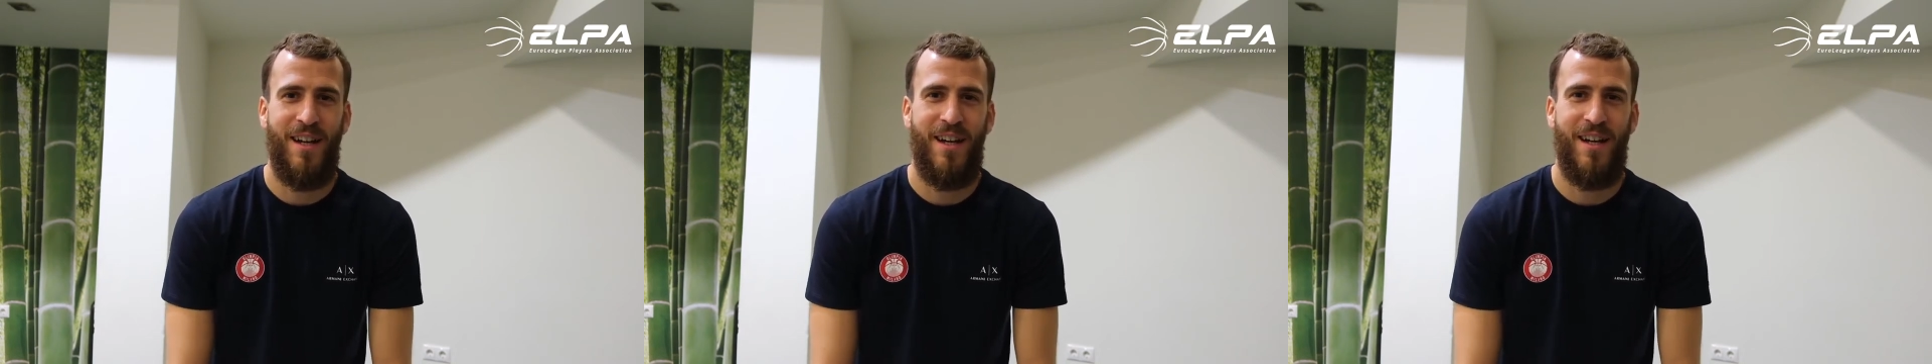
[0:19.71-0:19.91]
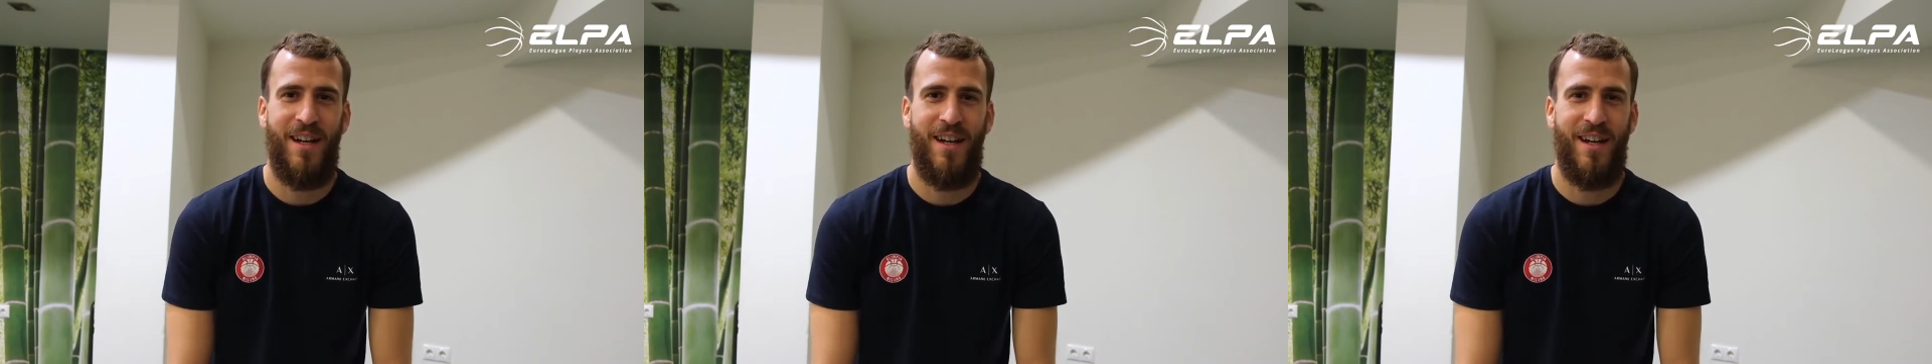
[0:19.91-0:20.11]

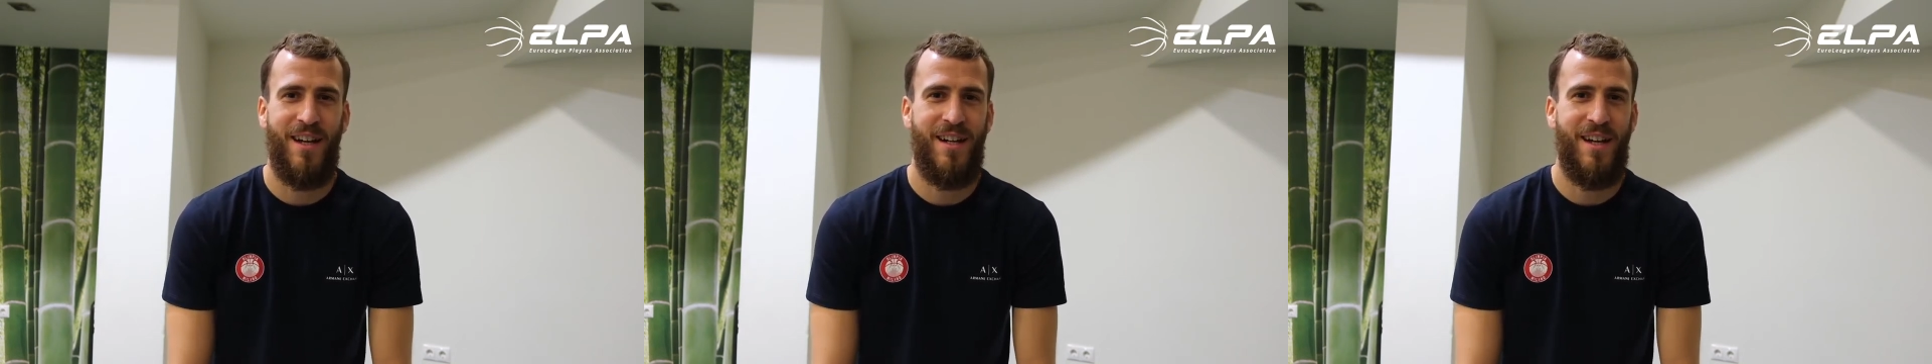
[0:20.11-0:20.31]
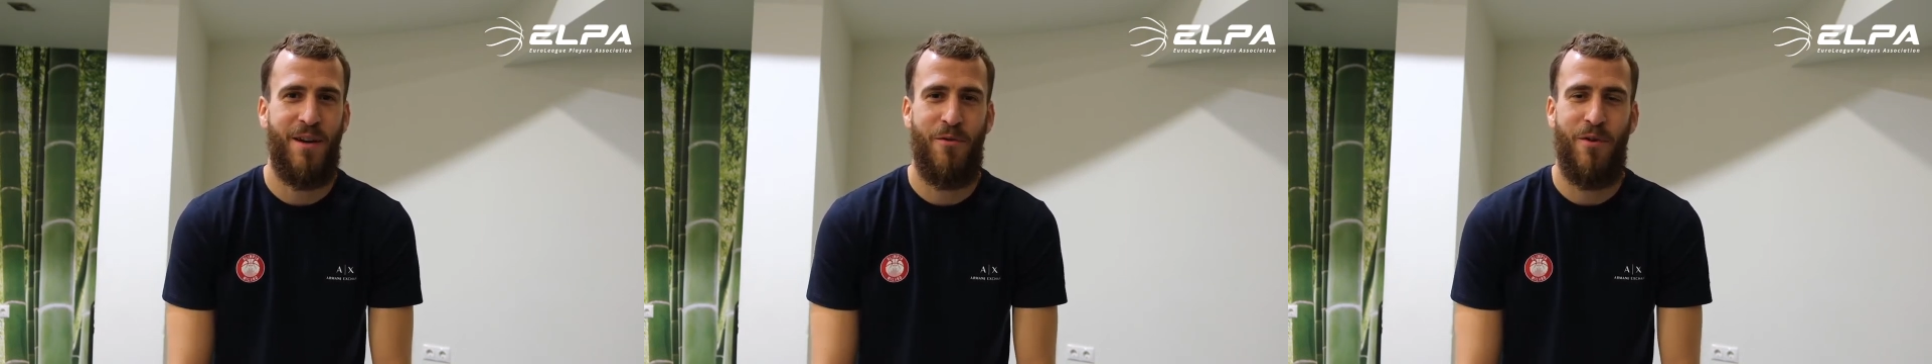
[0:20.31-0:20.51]

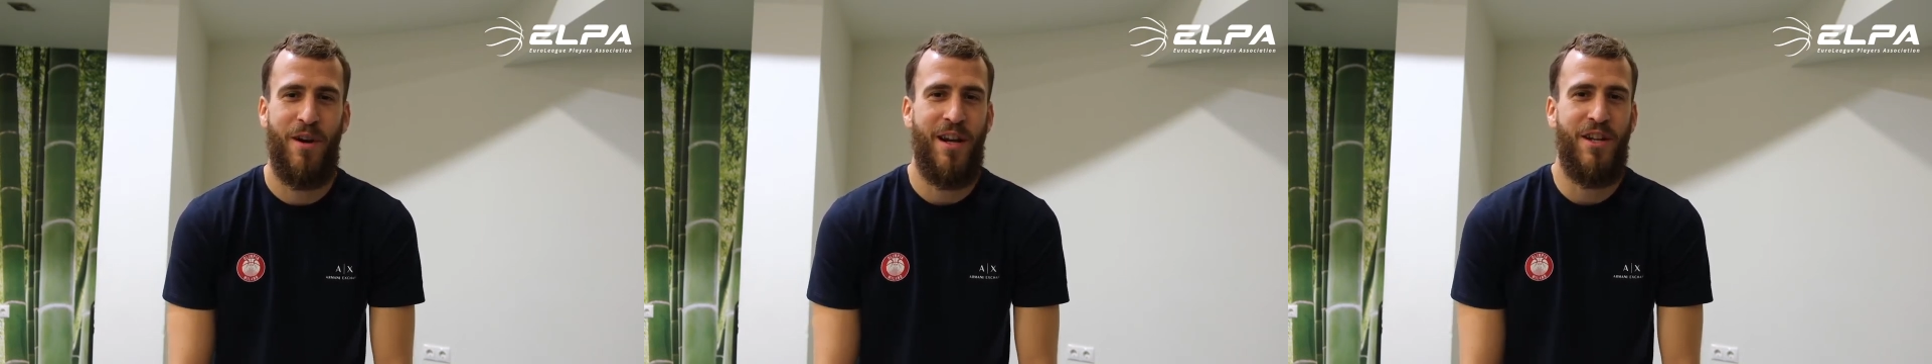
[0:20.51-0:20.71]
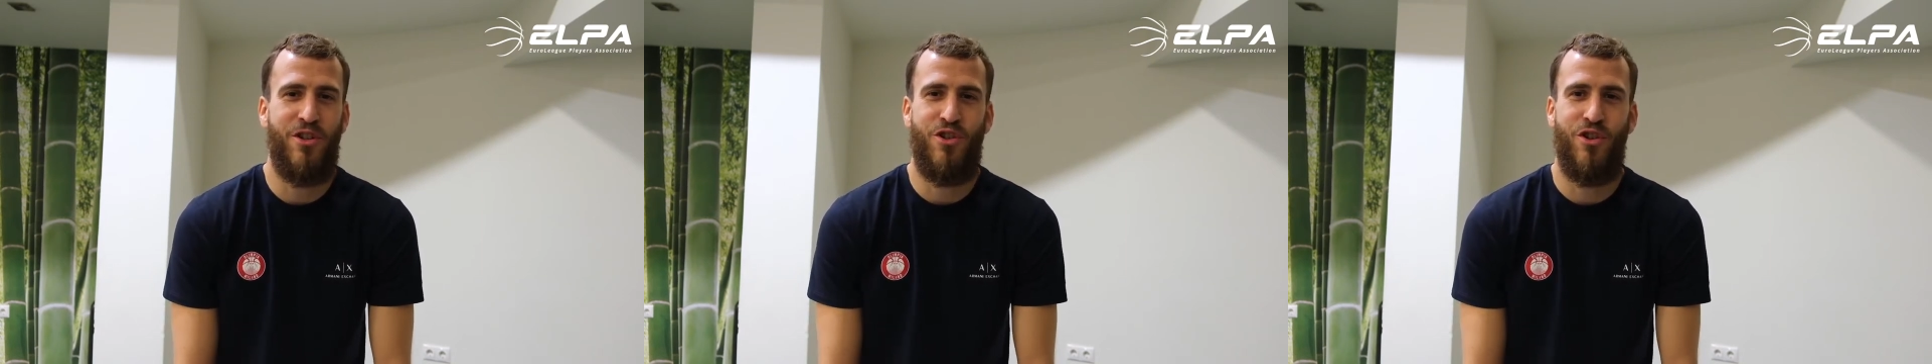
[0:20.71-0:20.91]
and I
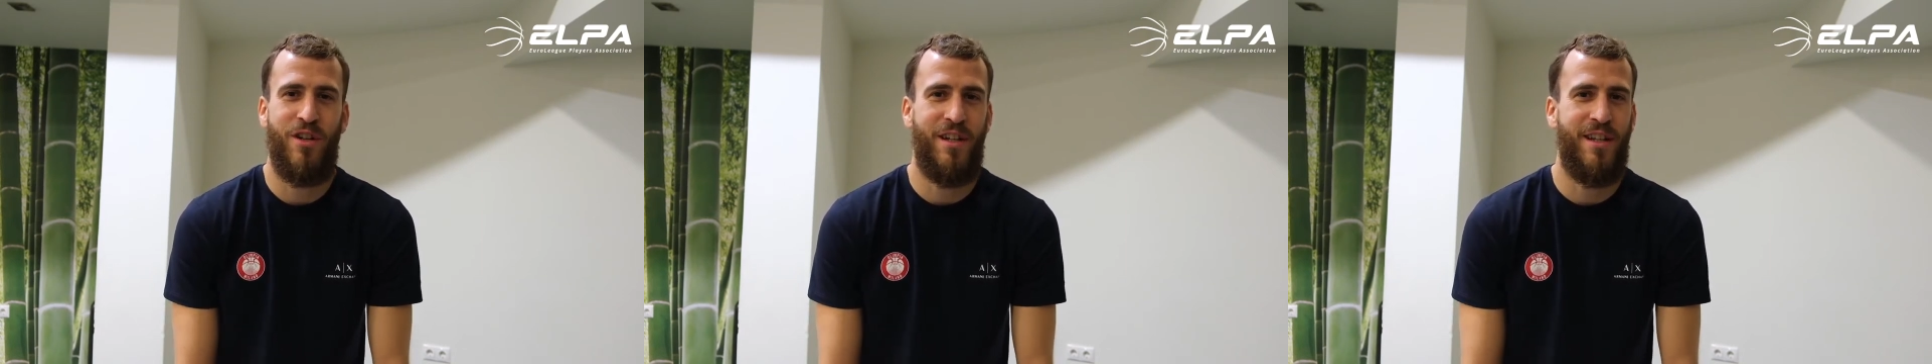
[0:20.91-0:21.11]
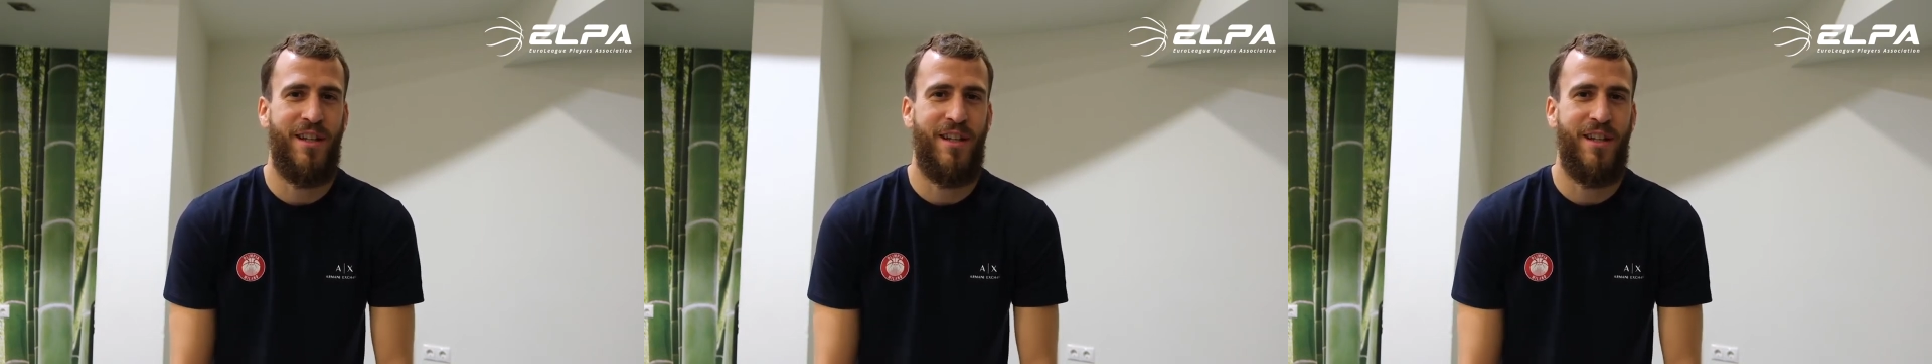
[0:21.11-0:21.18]
really enjoy